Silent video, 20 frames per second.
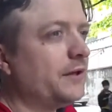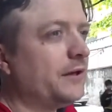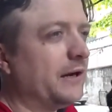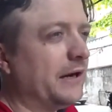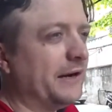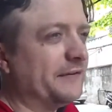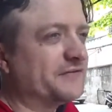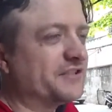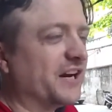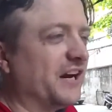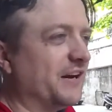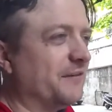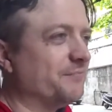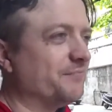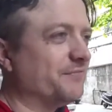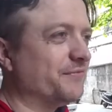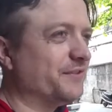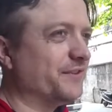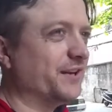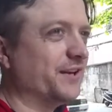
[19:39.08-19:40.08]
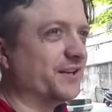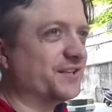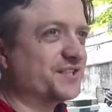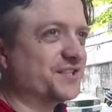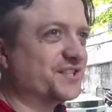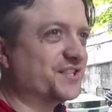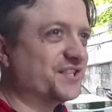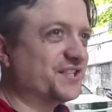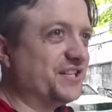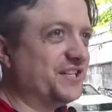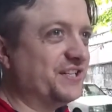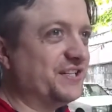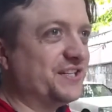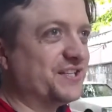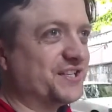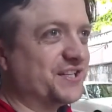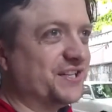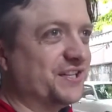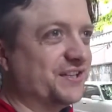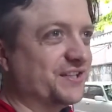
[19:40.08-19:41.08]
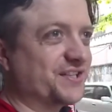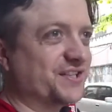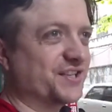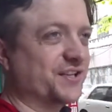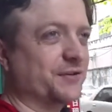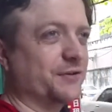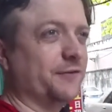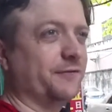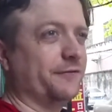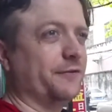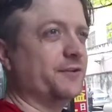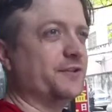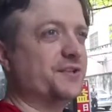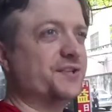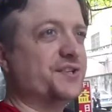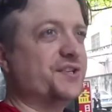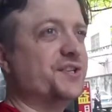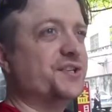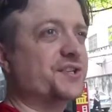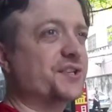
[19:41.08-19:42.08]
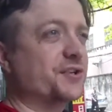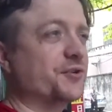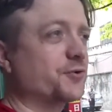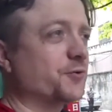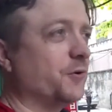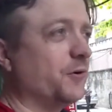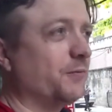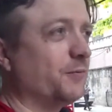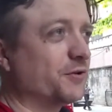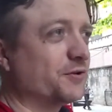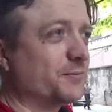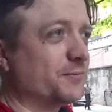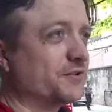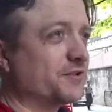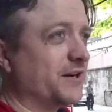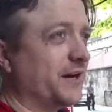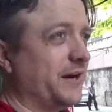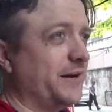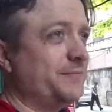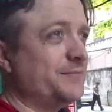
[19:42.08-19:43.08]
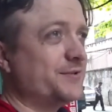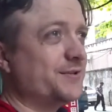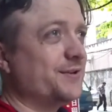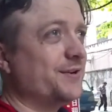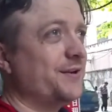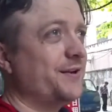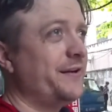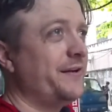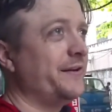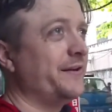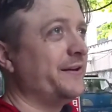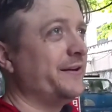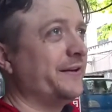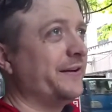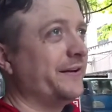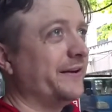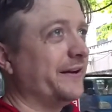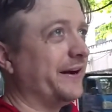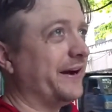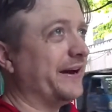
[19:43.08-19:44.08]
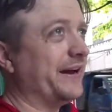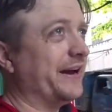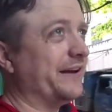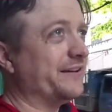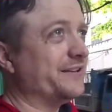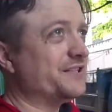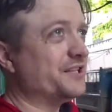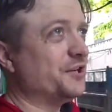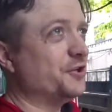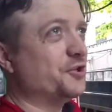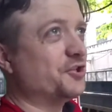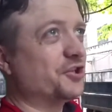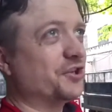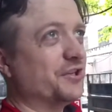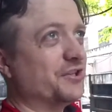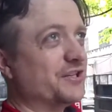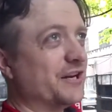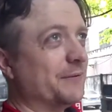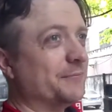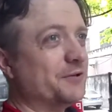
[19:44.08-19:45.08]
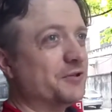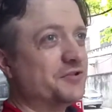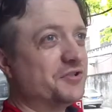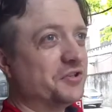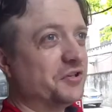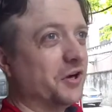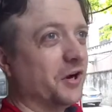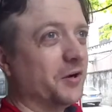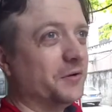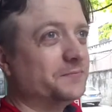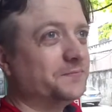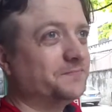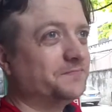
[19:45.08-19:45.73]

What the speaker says: I've taught the CDC, the Center for Disease Control, multiple times. I had to teach the WTO